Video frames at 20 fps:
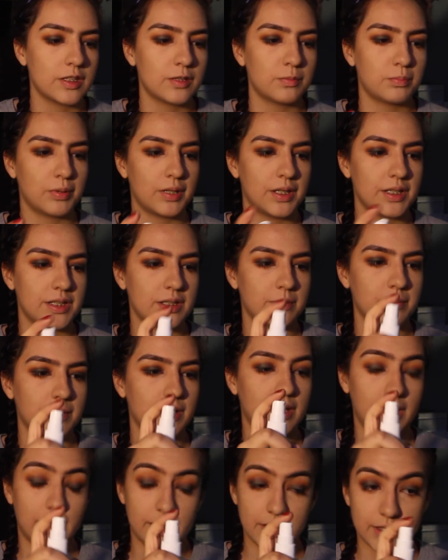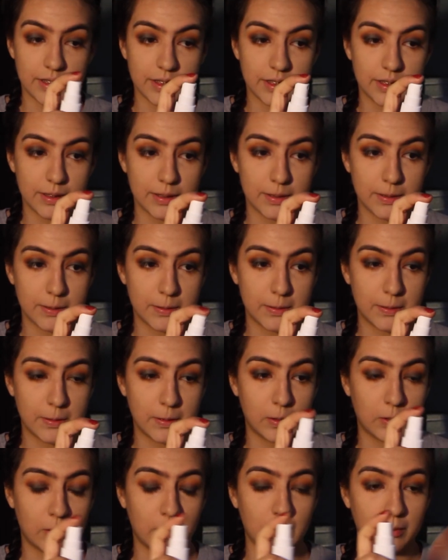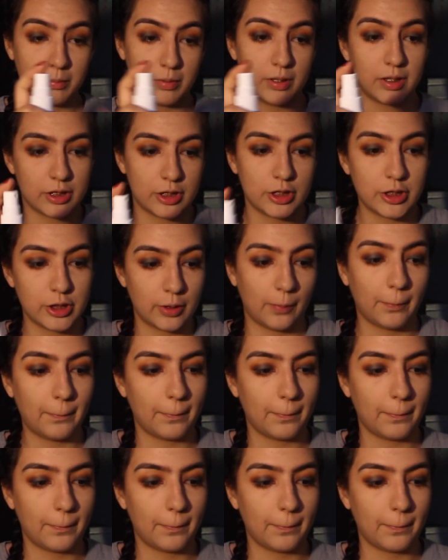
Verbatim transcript: spray some of this on the brush.